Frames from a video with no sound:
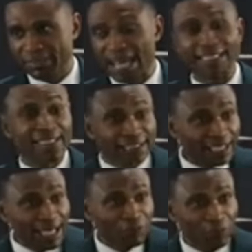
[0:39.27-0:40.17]
At this
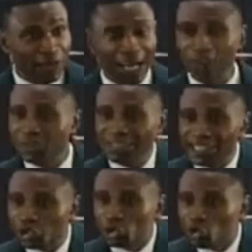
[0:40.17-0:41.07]
level, I don't
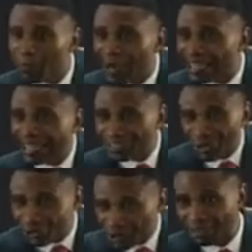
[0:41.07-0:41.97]
need human
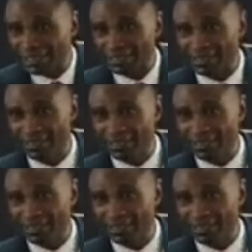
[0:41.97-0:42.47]
endorsement.